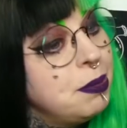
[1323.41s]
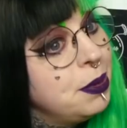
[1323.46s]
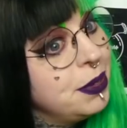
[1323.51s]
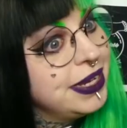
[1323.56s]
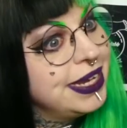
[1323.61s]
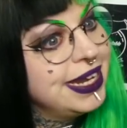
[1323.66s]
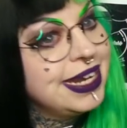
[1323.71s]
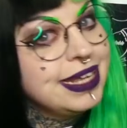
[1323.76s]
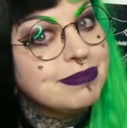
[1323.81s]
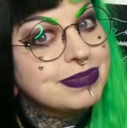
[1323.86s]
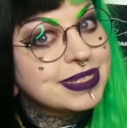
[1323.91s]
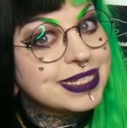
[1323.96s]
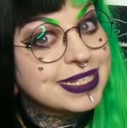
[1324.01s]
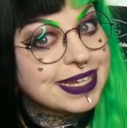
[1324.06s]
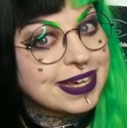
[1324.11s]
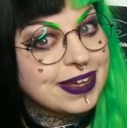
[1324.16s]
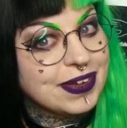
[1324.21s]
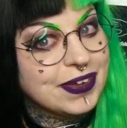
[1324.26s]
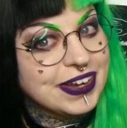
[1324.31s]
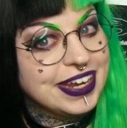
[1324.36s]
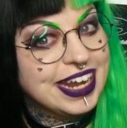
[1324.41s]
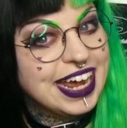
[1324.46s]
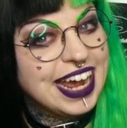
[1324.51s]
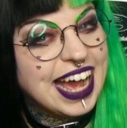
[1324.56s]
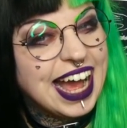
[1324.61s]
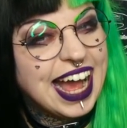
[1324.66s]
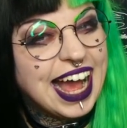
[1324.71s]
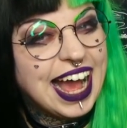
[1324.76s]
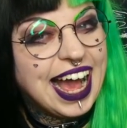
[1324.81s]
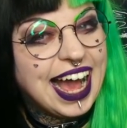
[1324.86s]
put your lipstick on.
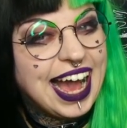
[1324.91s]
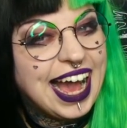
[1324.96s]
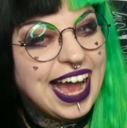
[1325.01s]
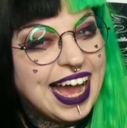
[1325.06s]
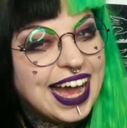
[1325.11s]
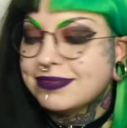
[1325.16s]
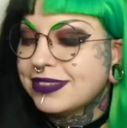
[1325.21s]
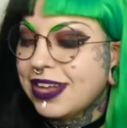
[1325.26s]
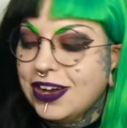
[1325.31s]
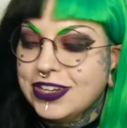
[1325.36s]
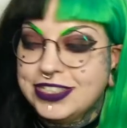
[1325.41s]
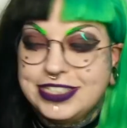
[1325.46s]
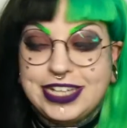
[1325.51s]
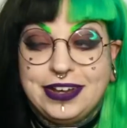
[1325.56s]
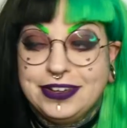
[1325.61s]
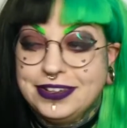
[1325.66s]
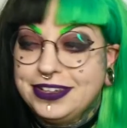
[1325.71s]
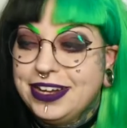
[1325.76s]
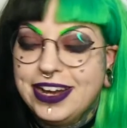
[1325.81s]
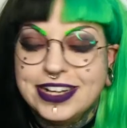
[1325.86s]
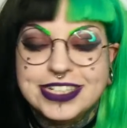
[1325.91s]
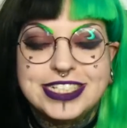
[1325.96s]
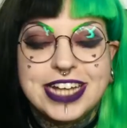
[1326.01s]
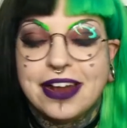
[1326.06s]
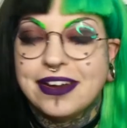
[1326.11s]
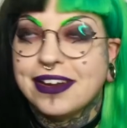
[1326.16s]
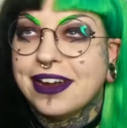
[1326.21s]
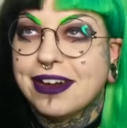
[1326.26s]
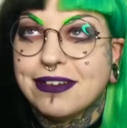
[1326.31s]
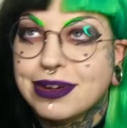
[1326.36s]
I don't
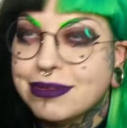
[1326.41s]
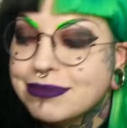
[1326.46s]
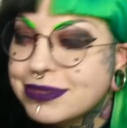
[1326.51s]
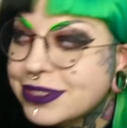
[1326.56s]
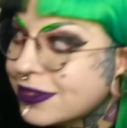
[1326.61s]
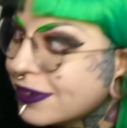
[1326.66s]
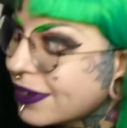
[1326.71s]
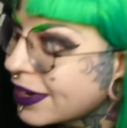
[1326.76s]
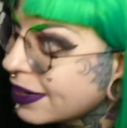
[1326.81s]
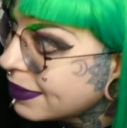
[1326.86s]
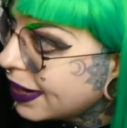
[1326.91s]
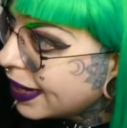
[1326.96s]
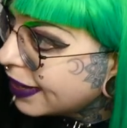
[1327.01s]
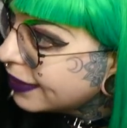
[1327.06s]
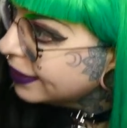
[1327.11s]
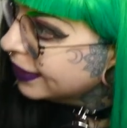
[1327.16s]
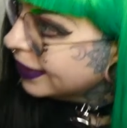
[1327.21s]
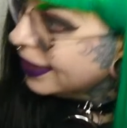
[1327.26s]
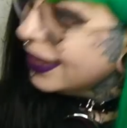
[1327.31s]
know what I'm talking about.